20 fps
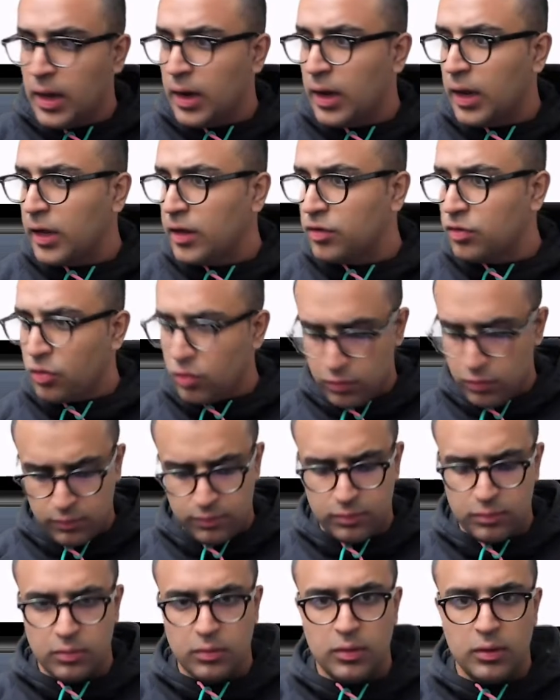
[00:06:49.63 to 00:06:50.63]
like so.
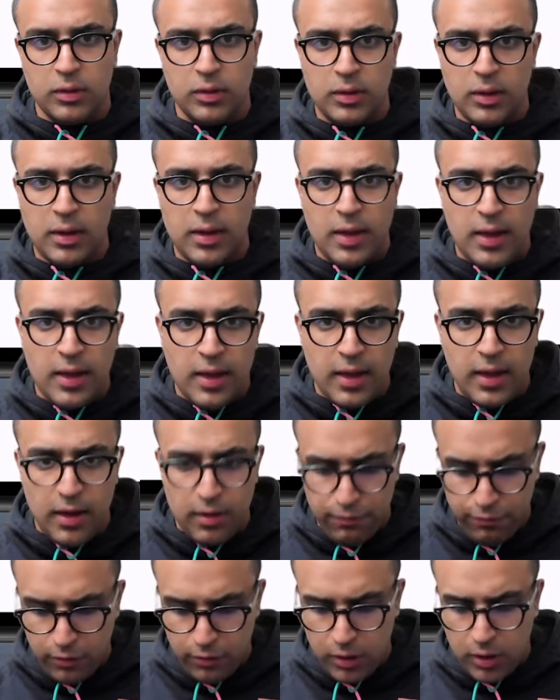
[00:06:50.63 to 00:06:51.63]

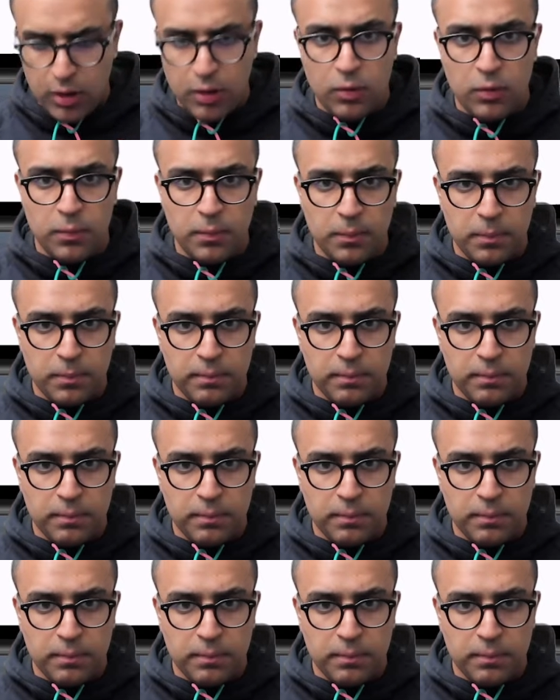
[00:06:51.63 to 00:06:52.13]
And for now,